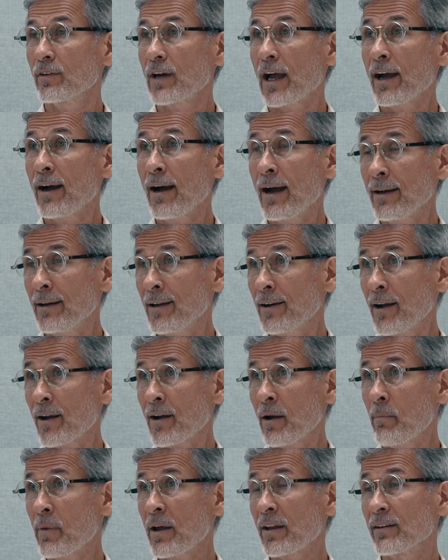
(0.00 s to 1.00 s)
I highly
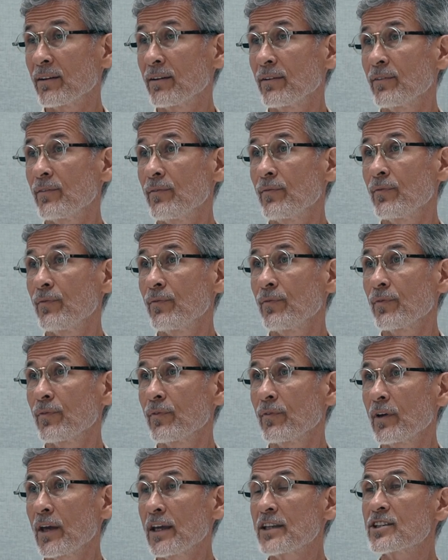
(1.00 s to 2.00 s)
recommend.
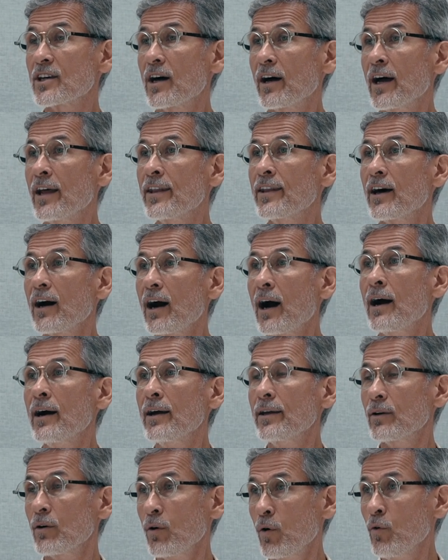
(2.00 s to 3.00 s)
It's an
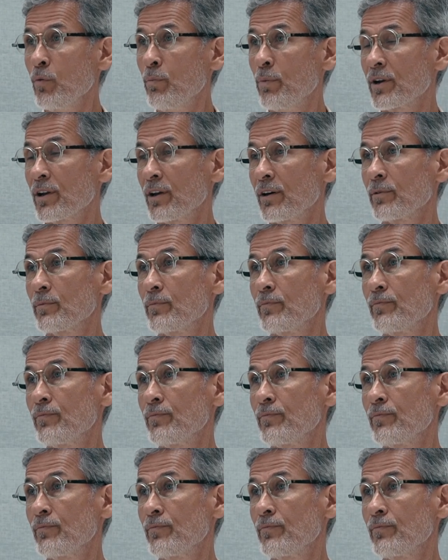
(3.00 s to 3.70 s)
eye-opener.